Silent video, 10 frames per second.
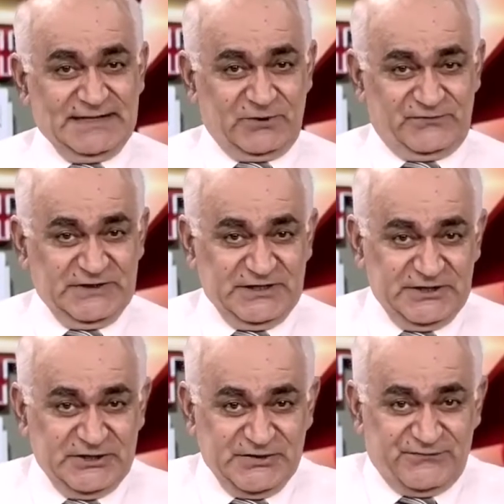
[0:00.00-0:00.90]
cell of the
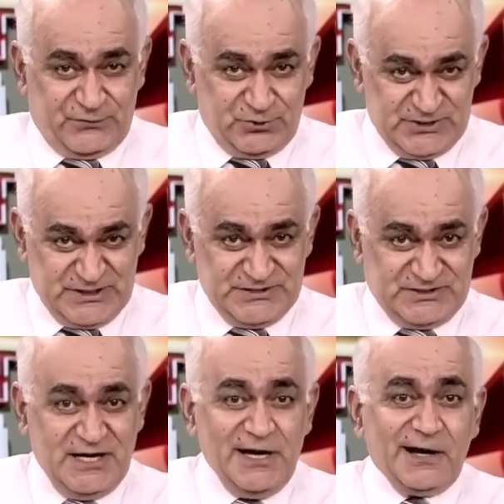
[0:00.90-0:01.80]
Indian Air Force
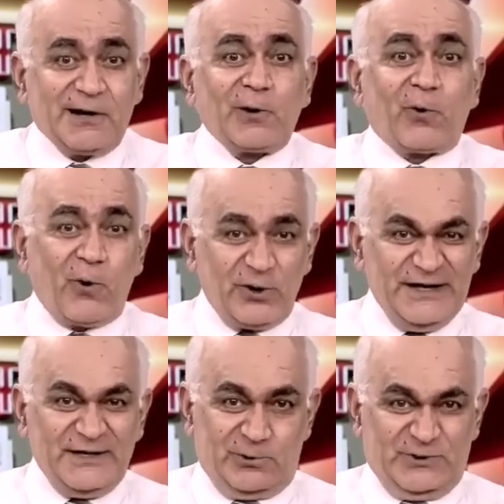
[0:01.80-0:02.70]
has
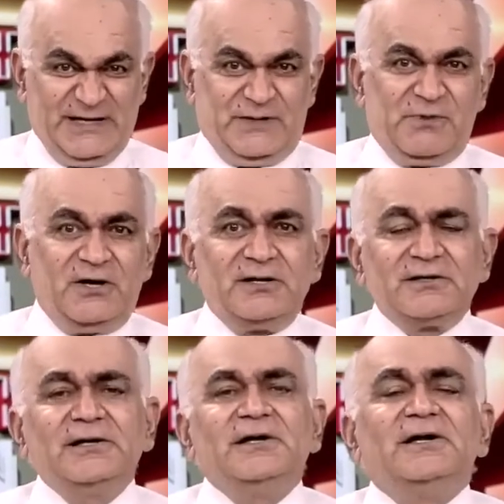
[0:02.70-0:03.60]
grown into the
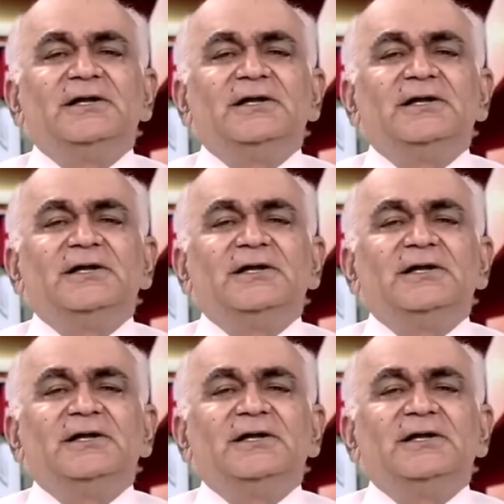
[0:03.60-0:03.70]
command.